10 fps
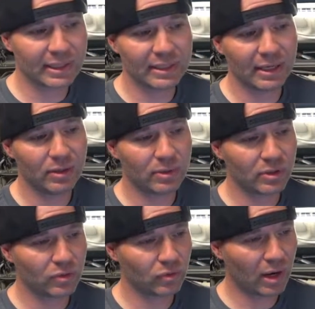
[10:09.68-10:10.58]
continuing
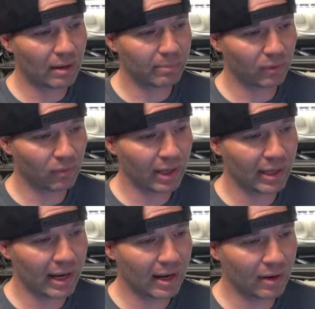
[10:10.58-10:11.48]
to drop, but right
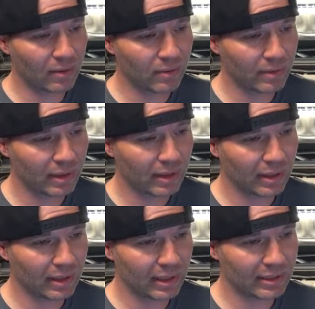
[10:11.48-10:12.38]
now
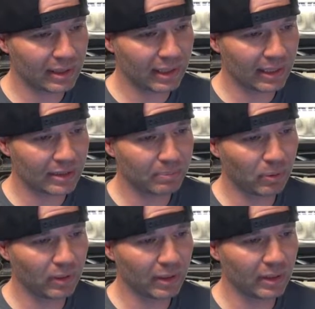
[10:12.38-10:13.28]
this thing is
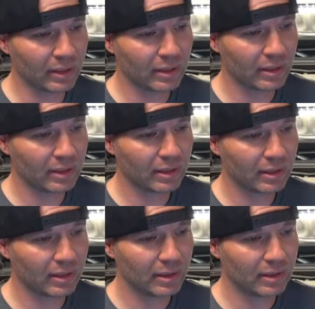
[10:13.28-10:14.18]
pulling,
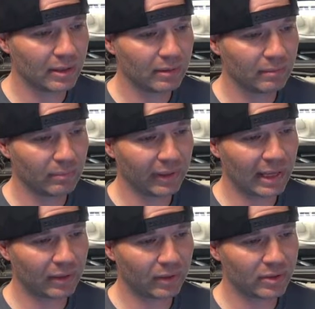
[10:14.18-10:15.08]
bring
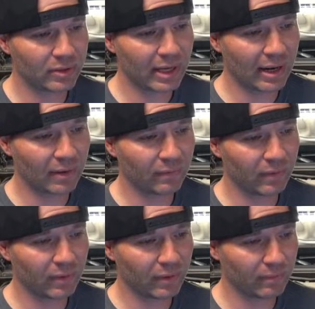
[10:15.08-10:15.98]
that cursor down
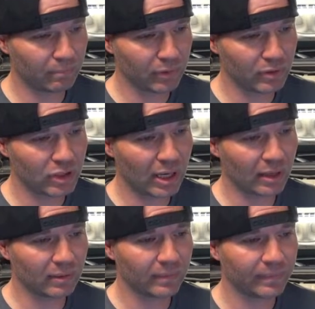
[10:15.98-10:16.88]
for the blue
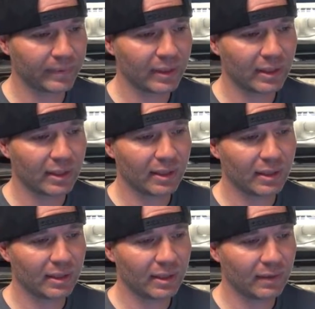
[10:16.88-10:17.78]
channel.
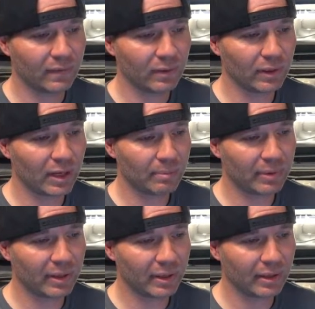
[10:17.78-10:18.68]
If you look up
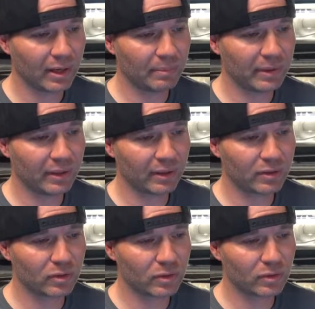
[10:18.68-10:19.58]
here,